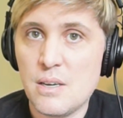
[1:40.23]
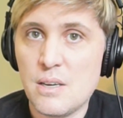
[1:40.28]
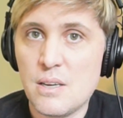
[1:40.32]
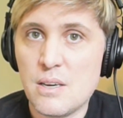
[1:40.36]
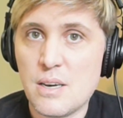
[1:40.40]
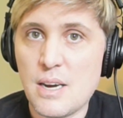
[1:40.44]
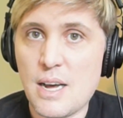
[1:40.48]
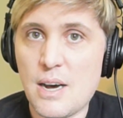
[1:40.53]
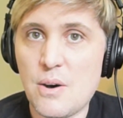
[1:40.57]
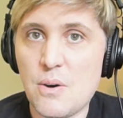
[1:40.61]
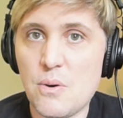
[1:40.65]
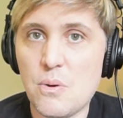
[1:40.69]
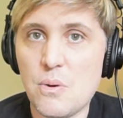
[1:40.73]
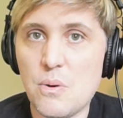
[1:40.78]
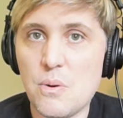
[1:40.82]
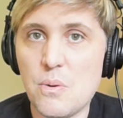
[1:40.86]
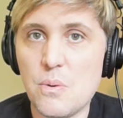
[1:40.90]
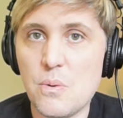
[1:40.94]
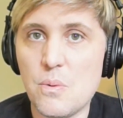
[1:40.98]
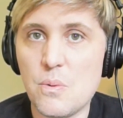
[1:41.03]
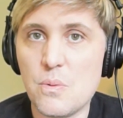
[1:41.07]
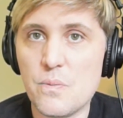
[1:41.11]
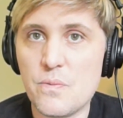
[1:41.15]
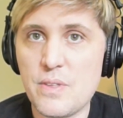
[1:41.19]
Now,
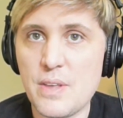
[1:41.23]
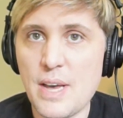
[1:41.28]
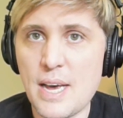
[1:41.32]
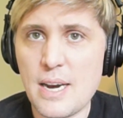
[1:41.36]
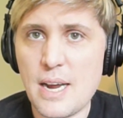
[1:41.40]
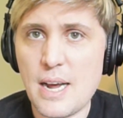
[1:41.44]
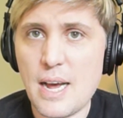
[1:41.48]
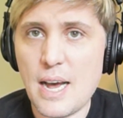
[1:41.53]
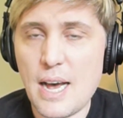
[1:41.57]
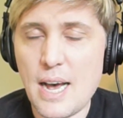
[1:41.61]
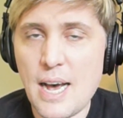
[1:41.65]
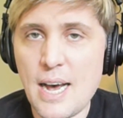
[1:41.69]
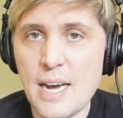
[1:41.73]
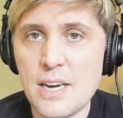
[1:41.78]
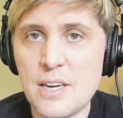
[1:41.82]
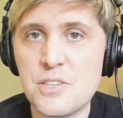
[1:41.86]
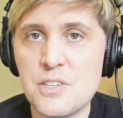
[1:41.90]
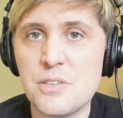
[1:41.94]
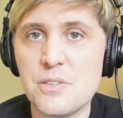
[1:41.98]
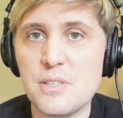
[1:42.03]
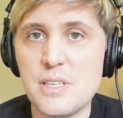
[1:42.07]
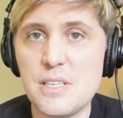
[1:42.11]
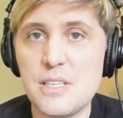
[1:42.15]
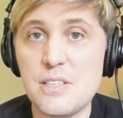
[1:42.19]
that
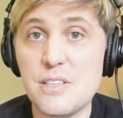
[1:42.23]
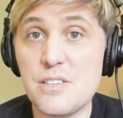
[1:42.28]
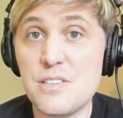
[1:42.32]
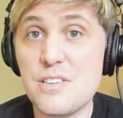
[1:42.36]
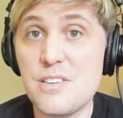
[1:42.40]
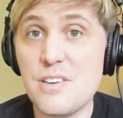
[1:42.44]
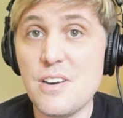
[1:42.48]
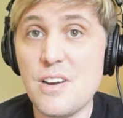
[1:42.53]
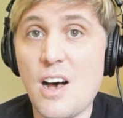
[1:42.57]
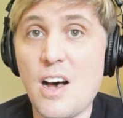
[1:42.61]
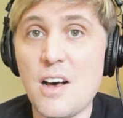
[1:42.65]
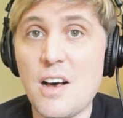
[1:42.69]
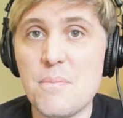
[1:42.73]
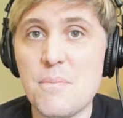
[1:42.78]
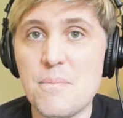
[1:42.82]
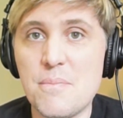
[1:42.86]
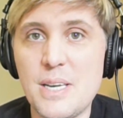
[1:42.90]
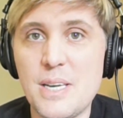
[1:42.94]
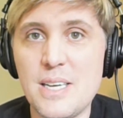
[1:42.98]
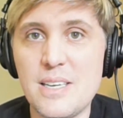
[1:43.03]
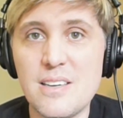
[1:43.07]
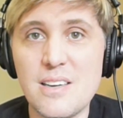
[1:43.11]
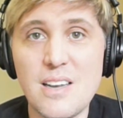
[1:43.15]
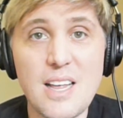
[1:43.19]
actually does not
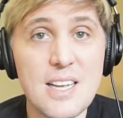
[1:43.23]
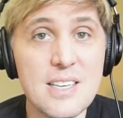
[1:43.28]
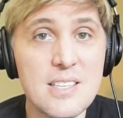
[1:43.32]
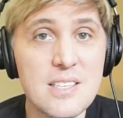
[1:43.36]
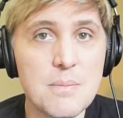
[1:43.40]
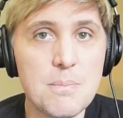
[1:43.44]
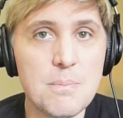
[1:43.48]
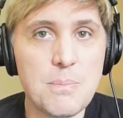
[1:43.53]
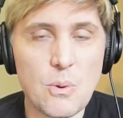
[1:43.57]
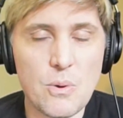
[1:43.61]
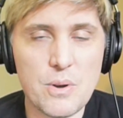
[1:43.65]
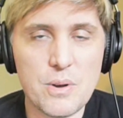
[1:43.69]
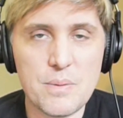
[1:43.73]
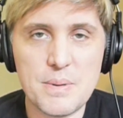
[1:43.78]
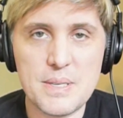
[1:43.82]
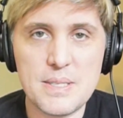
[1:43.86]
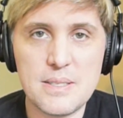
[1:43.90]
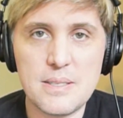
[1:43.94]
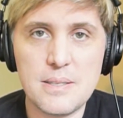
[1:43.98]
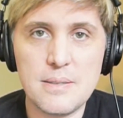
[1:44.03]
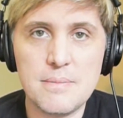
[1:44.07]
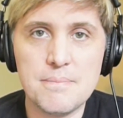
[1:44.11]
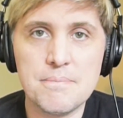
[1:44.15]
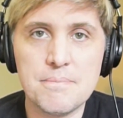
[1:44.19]
mean less
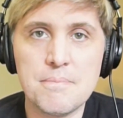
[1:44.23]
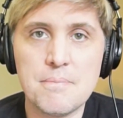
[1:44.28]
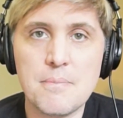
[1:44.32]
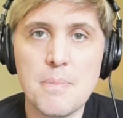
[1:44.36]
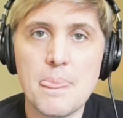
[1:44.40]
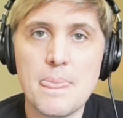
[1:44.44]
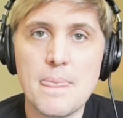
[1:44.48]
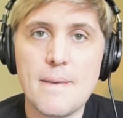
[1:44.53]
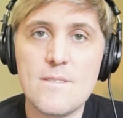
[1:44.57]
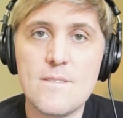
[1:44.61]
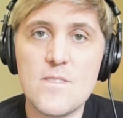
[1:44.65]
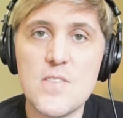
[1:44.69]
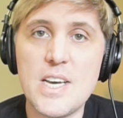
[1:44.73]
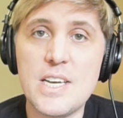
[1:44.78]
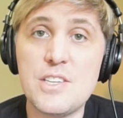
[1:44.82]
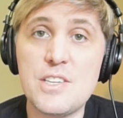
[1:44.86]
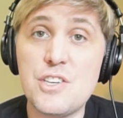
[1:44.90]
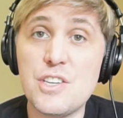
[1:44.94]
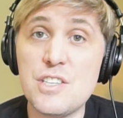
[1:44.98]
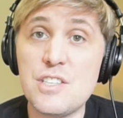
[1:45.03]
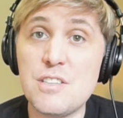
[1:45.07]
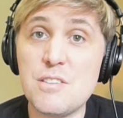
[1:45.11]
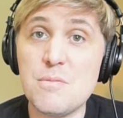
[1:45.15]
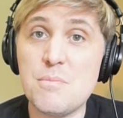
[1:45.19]
employment. It
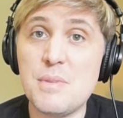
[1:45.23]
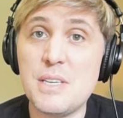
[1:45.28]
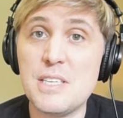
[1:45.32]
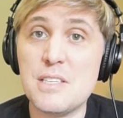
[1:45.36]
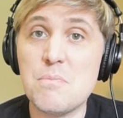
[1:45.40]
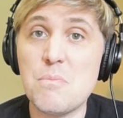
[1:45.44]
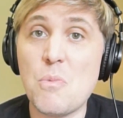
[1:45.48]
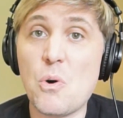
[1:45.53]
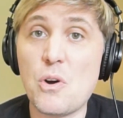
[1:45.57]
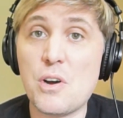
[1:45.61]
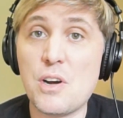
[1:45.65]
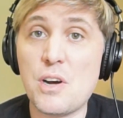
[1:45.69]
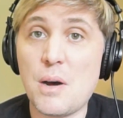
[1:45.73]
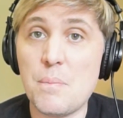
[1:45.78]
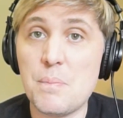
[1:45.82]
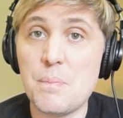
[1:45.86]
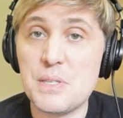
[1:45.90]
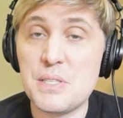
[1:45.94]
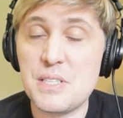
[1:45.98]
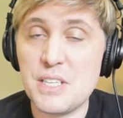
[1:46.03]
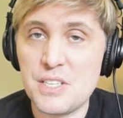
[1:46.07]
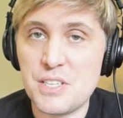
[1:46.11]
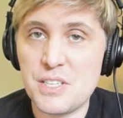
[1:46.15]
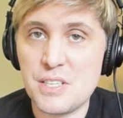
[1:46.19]
just means more
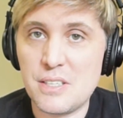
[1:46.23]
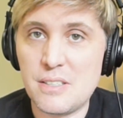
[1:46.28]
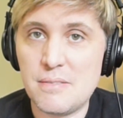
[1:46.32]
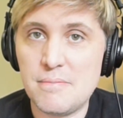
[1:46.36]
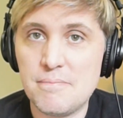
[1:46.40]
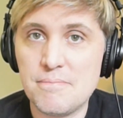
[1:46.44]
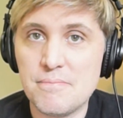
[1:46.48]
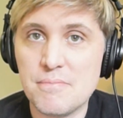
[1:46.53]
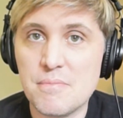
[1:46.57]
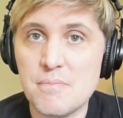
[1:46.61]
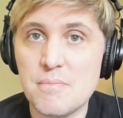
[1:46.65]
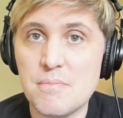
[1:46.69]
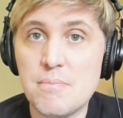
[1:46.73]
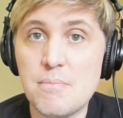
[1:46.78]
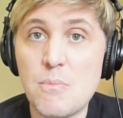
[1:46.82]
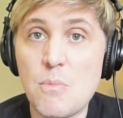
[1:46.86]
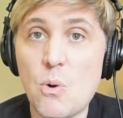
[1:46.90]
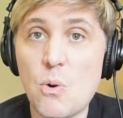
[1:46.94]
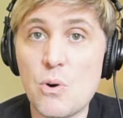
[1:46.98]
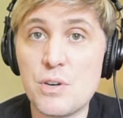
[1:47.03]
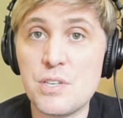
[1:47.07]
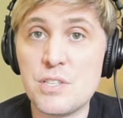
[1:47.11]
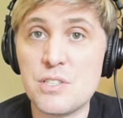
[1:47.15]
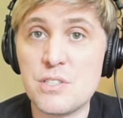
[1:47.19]
competition,
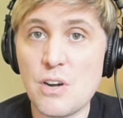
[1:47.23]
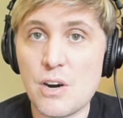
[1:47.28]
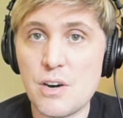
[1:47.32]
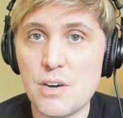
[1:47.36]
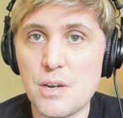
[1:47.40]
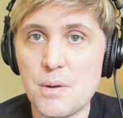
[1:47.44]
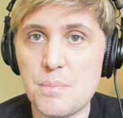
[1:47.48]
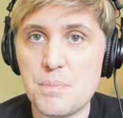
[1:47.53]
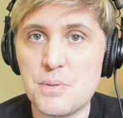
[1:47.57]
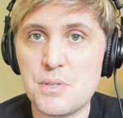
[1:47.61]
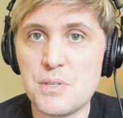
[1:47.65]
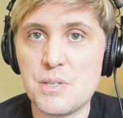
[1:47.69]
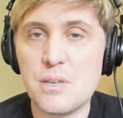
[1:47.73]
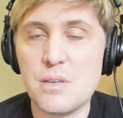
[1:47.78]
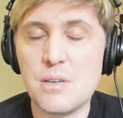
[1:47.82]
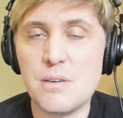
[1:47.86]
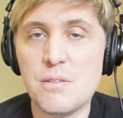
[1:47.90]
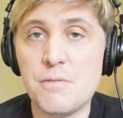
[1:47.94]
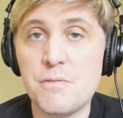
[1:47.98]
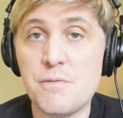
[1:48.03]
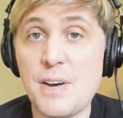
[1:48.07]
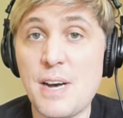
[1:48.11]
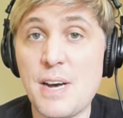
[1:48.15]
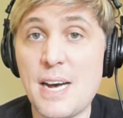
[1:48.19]
more startups,
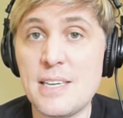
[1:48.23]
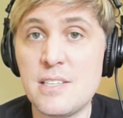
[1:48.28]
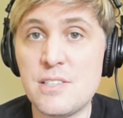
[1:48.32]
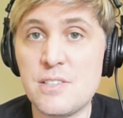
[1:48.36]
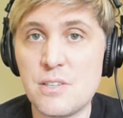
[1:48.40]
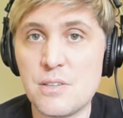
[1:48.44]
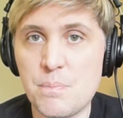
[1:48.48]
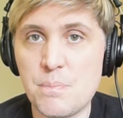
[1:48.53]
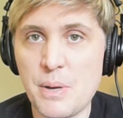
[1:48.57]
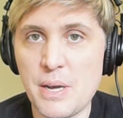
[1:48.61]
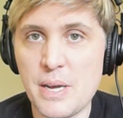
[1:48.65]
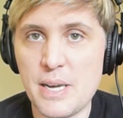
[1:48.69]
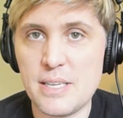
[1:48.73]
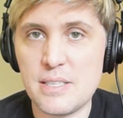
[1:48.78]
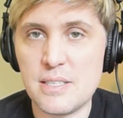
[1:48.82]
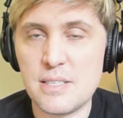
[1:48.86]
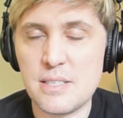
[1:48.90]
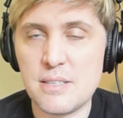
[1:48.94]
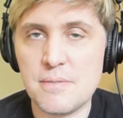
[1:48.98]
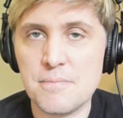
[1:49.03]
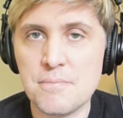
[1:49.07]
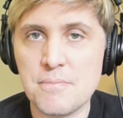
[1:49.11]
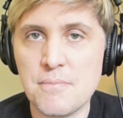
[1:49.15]
faster pace.